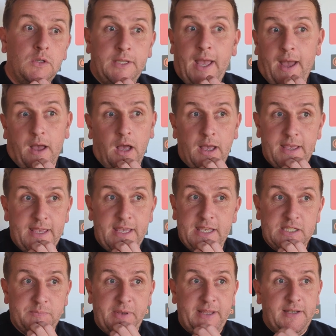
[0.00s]
Yeah,
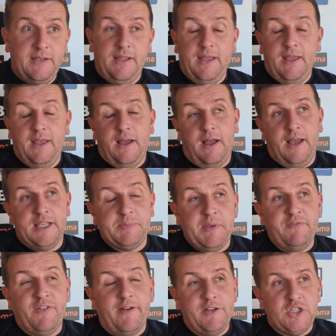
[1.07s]
it's been
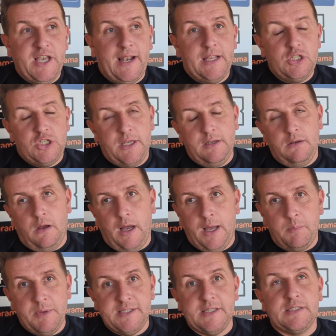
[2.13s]
very challenging.
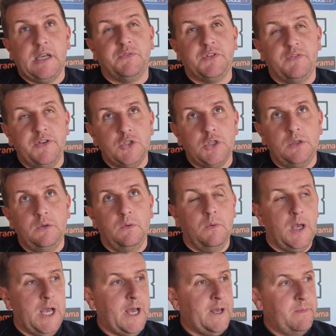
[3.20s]
It's a tough division.
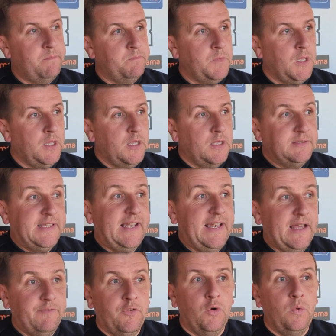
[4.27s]
The
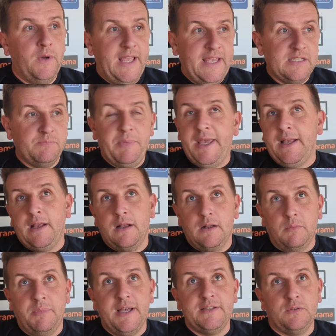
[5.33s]
level is big
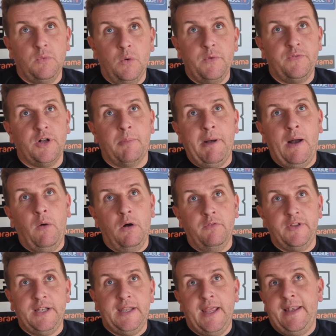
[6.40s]
compared to what we've come out
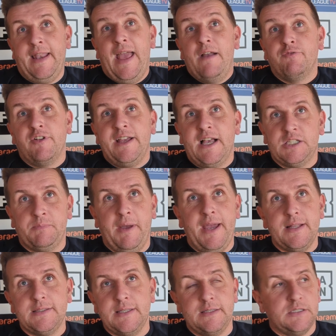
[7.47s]
of in every
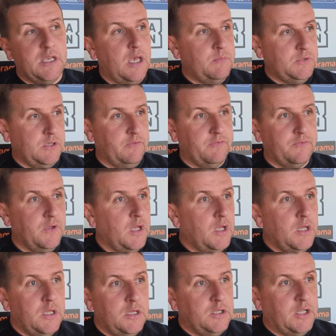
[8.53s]
aspect, in terms of
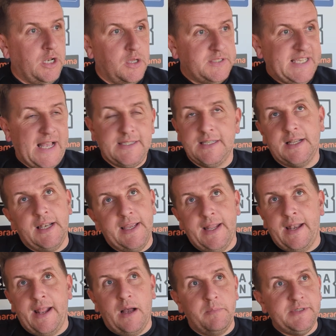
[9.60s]
tactically
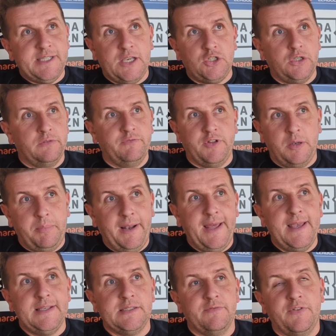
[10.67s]
and out of possession for the
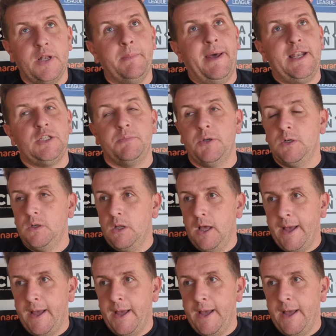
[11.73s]
players and for the management.